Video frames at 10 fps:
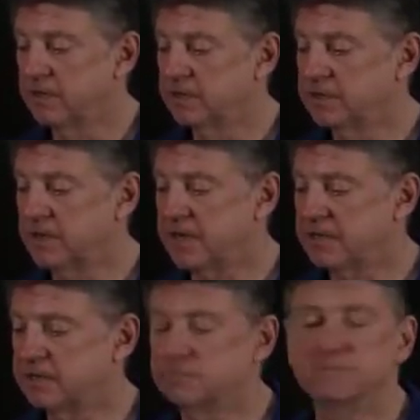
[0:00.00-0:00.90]
the
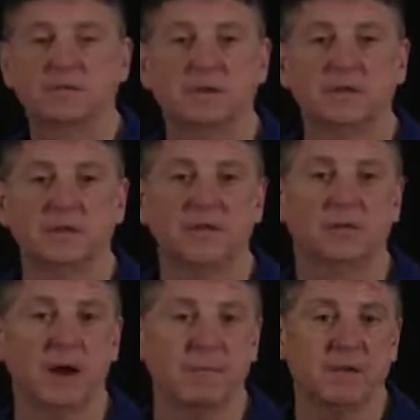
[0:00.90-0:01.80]
size of the
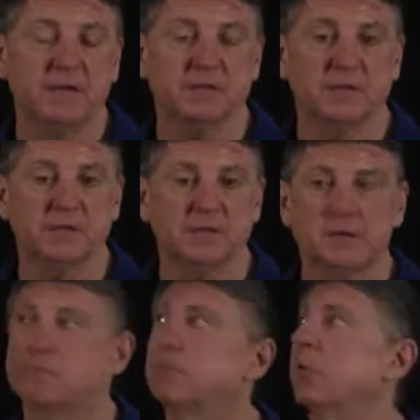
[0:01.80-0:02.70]
Gram matrix
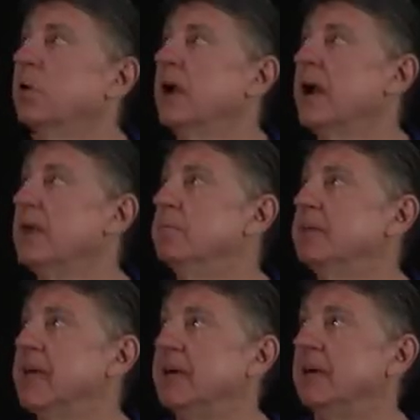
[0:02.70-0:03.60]
for m
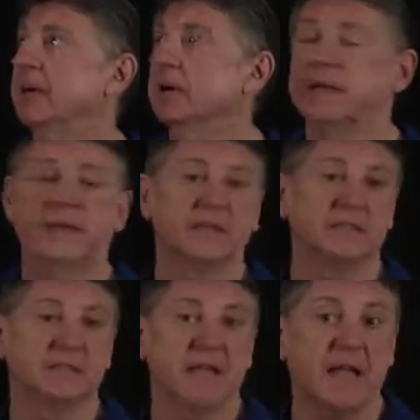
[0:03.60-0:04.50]
data
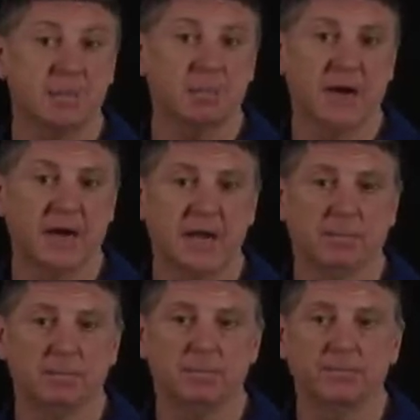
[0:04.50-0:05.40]
is m by m.